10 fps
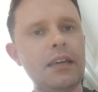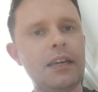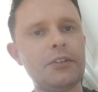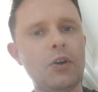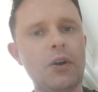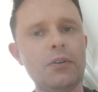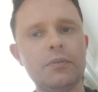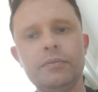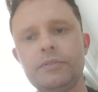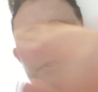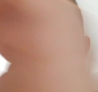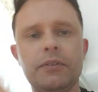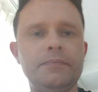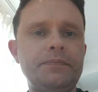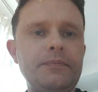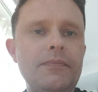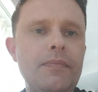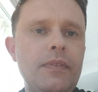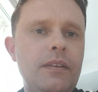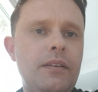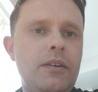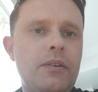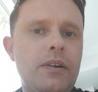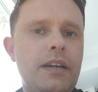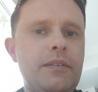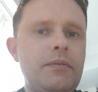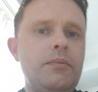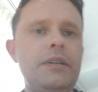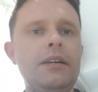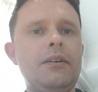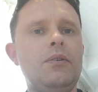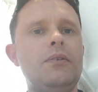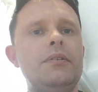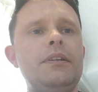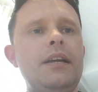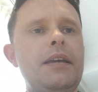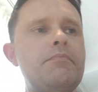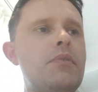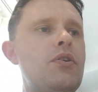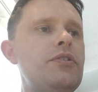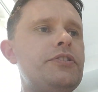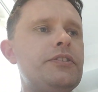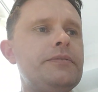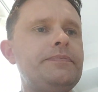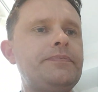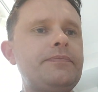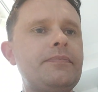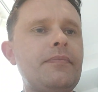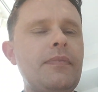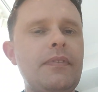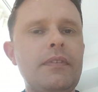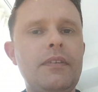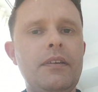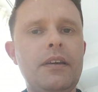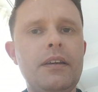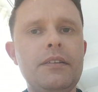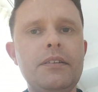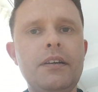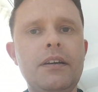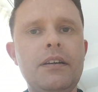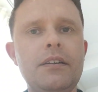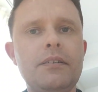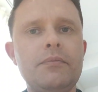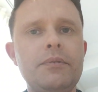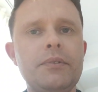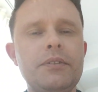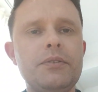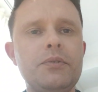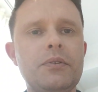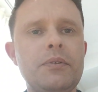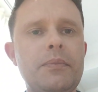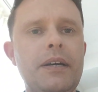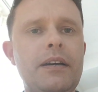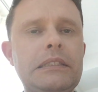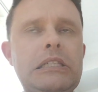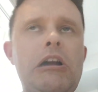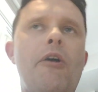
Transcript: And go. So, all right, we are on immersion, and we wanted to talk about